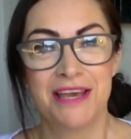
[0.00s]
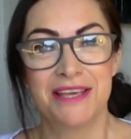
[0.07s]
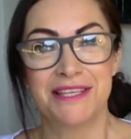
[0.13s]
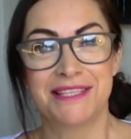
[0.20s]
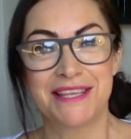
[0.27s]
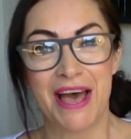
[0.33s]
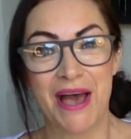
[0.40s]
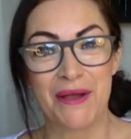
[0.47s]

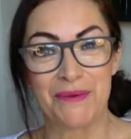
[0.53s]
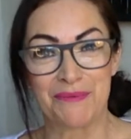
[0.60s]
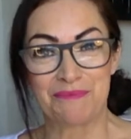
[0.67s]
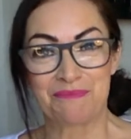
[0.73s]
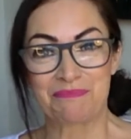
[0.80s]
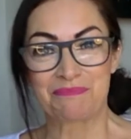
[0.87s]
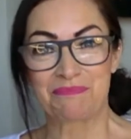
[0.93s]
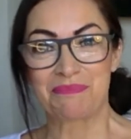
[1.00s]
So,
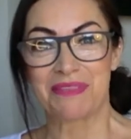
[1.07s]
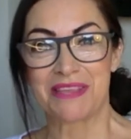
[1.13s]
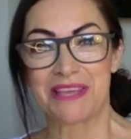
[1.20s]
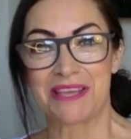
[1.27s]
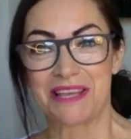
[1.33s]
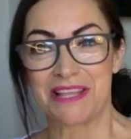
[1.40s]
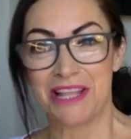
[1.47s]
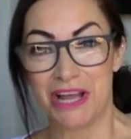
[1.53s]

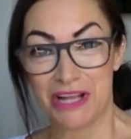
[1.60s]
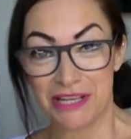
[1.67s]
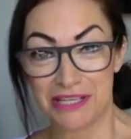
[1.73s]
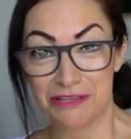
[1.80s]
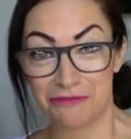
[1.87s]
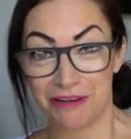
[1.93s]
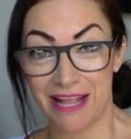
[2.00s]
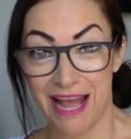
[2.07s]
learning
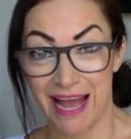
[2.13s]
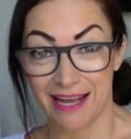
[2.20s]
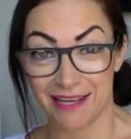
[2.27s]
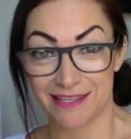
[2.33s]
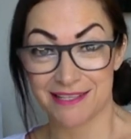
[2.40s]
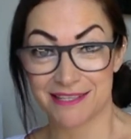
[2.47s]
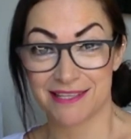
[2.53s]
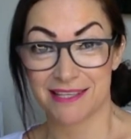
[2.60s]
to
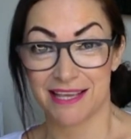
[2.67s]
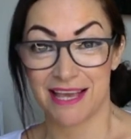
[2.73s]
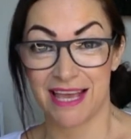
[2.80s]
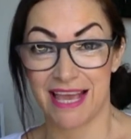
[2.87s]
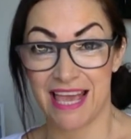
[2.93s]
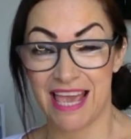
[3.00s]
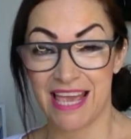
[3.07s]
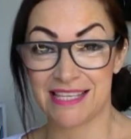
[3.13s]
relax.
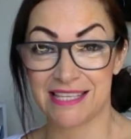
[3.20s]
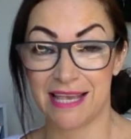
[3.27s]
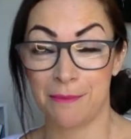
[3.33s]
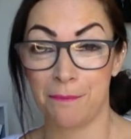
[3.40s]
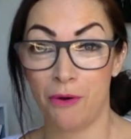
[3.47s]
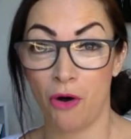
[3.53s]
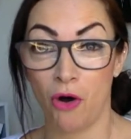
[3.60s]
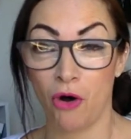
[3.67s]
Is it
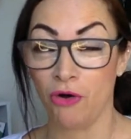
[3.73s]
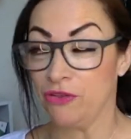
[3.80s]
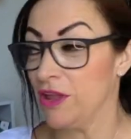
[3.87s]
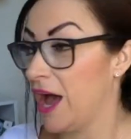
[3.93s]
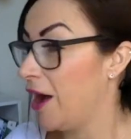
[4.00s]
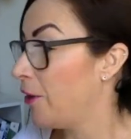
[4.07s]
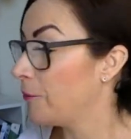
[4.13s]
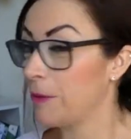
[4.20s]
important?
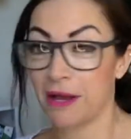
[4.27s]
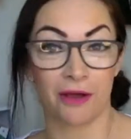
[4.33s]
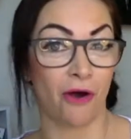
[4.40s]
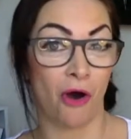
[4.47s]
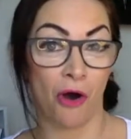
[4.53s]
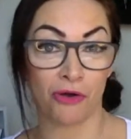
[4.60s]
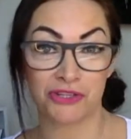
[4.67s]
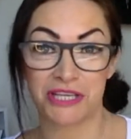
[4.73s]
Oh my
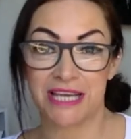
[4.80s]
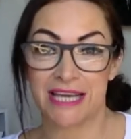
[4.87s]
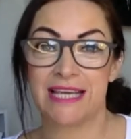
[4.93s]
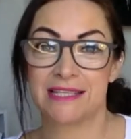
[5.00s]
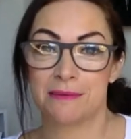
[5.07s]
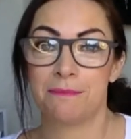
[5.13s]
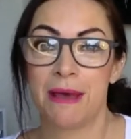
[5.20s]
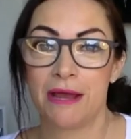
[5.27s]
gosh, it
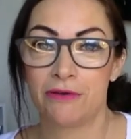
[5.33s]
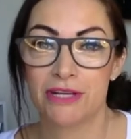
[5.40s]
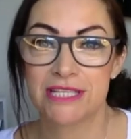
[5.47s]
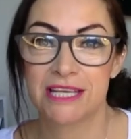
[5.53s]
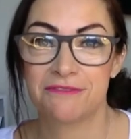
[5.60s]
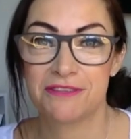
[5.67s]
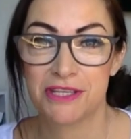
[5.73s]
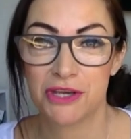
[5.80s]
is
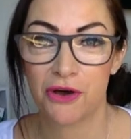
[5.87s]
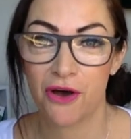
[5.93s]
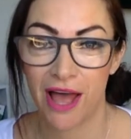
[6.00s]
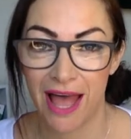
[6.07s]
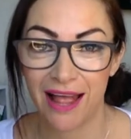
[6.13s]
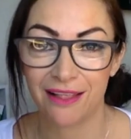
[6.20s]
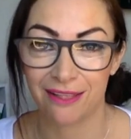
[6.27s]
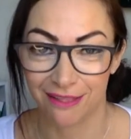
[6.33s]
imperative to your
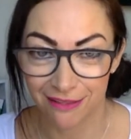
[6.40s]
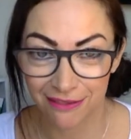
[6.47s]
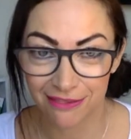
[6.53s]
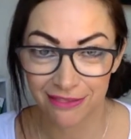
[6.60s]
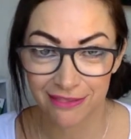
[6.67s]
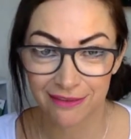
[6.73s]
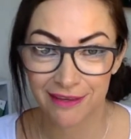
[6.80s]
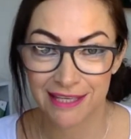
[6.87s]
health.
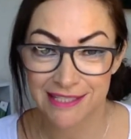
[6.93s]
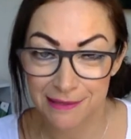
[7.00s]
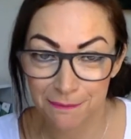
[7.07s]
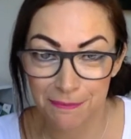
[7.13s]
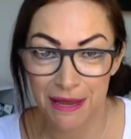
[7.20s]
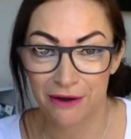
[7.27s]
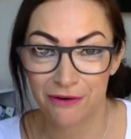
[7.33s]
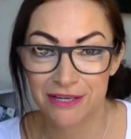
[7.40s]
It's
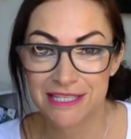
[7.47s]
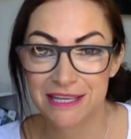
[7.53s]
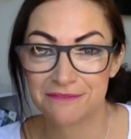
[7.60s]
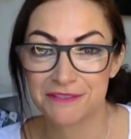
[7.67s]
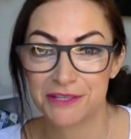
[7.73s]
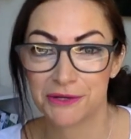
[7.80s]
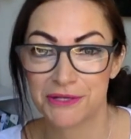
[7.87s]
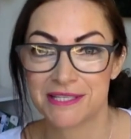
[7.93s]
imperative
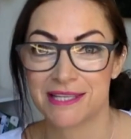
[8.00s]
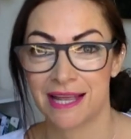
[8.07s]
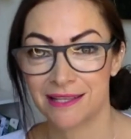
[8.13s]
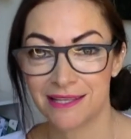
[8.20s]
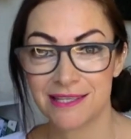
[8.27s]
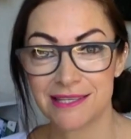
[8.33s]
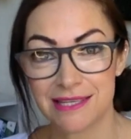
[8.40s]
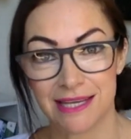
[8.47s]
to your
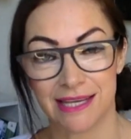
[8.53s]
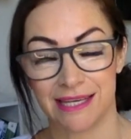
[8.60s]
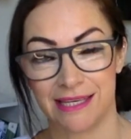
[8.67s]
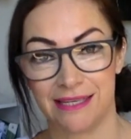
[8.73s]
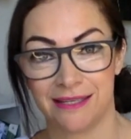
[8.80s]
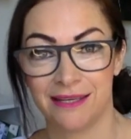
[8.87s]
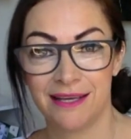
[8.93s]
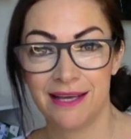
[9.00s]

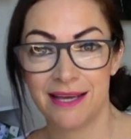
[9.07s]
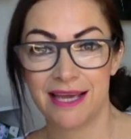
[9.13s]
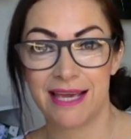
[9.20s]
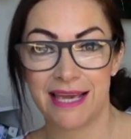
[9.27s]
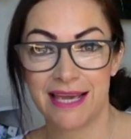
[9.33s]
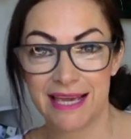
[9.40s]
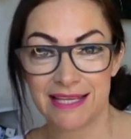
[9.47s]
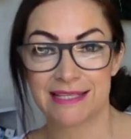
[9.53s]
sanity.
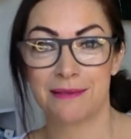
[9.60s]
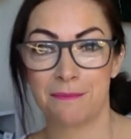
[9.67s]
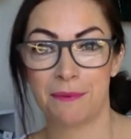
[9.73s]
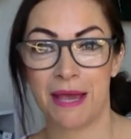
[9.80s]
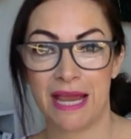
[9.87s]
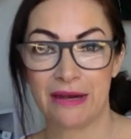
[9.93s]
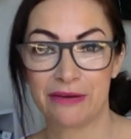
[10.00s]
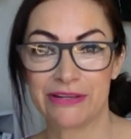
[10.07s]
It is
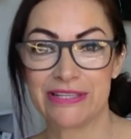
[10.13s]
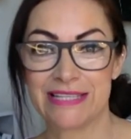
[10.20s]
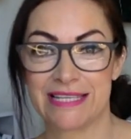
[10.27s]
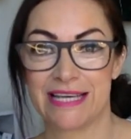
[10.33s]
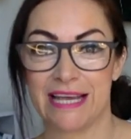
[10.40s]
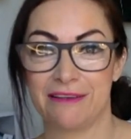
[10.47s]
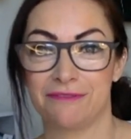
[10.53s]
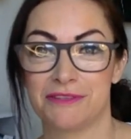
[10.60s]

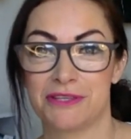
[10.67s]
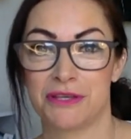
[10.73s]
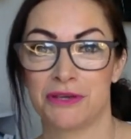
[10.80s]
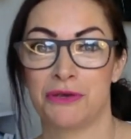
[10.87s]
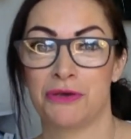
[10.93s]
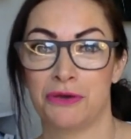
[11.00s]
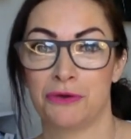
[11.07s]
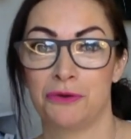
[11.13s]
imperative
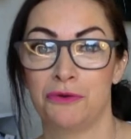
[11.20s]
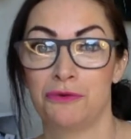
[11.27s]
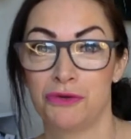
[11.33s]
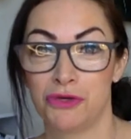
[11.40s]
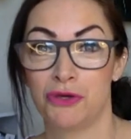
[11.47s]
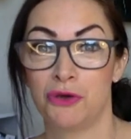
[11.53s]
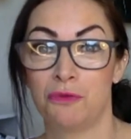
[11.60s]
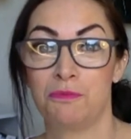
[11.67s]
to who
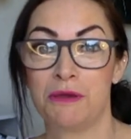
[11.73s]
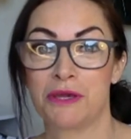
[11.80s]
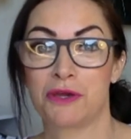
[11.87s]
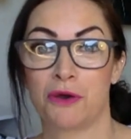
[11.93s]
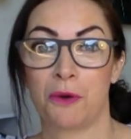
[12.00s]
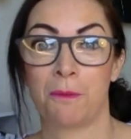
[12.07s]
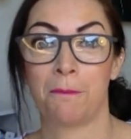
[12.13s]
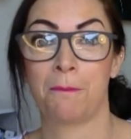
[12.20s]
you
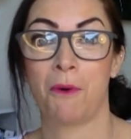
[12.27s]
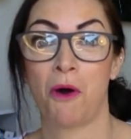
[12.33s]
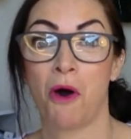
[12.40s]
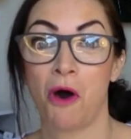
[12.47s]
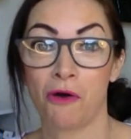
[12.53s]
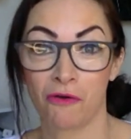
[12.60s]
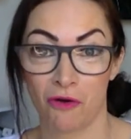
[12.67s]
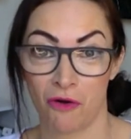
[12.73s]
become
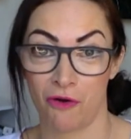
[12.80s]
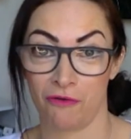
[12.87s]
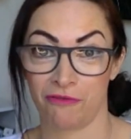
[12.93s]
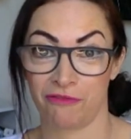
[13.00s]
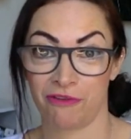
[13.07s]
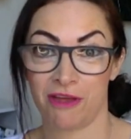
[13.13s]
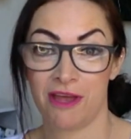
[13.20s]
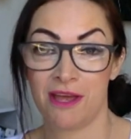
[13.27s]
more of.